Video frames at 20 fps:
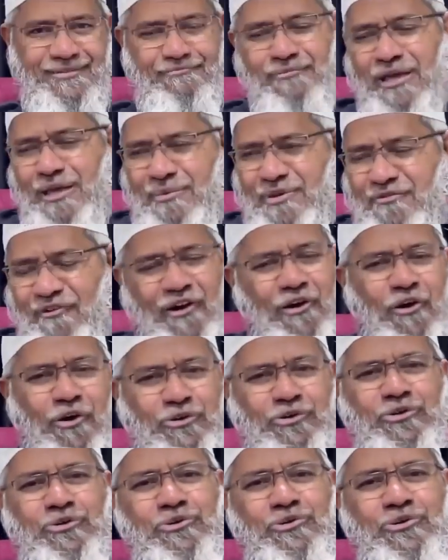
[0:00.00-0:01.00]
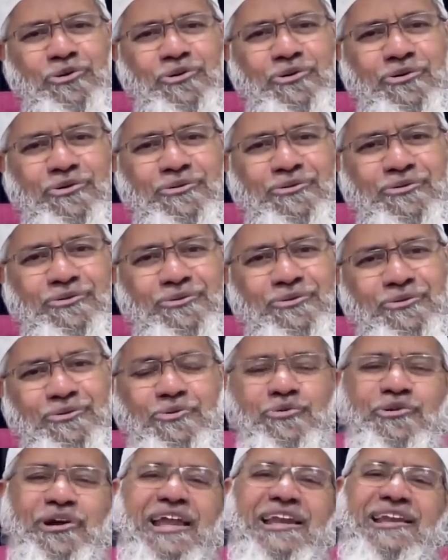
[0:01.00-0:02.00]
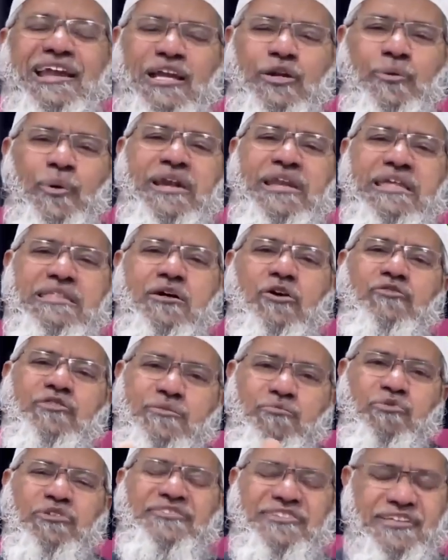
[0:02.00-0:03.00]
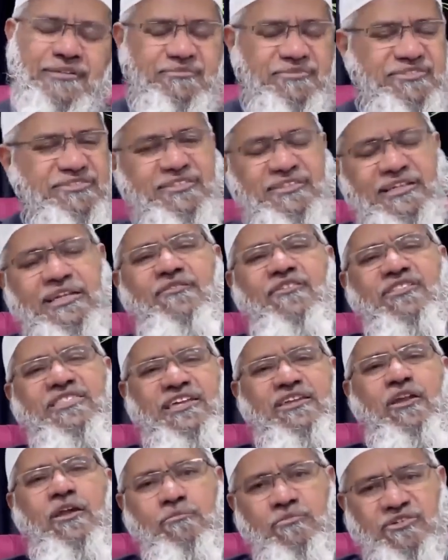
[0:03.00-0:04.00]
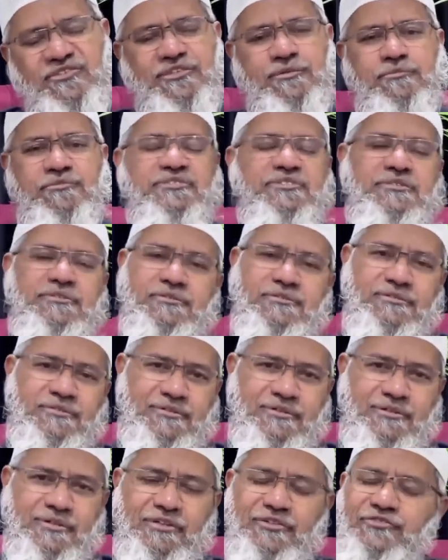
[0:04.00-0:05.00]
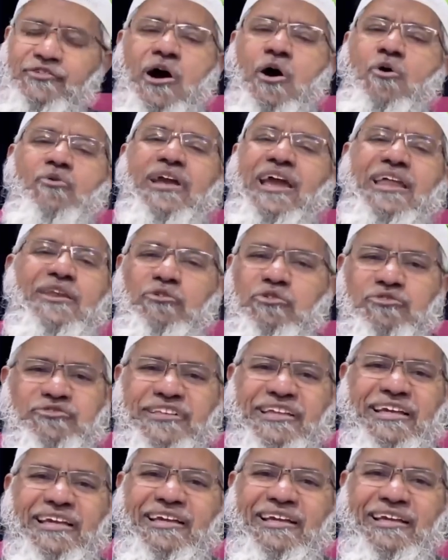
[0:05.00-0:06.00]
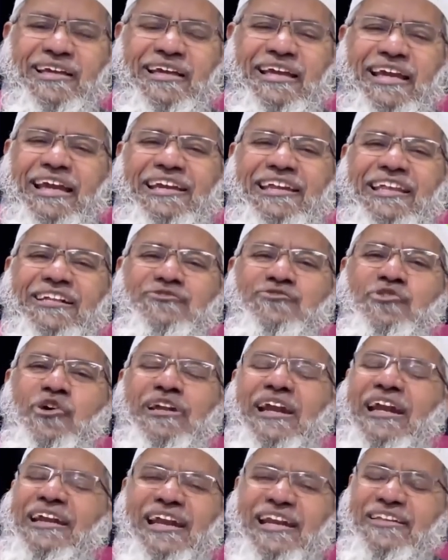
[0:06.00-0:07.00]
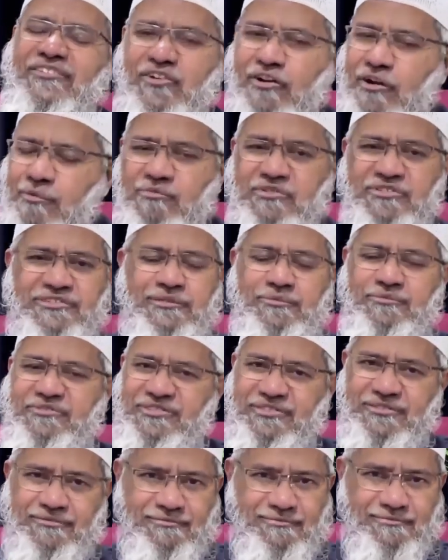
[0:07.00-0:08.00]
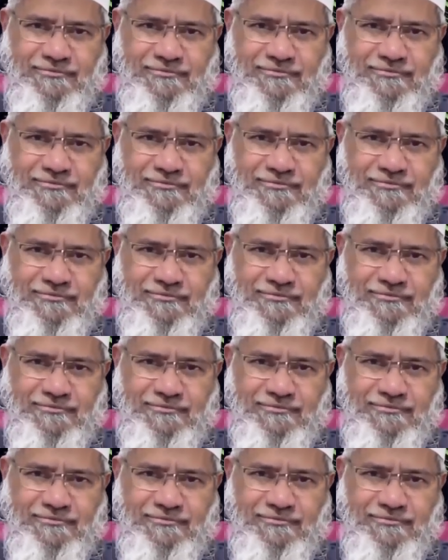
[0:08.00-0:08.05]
maybe one or two, who can get 20,000 Muslims, leave aside non-Muslims. So how can you say it does not attract the non-Muslims?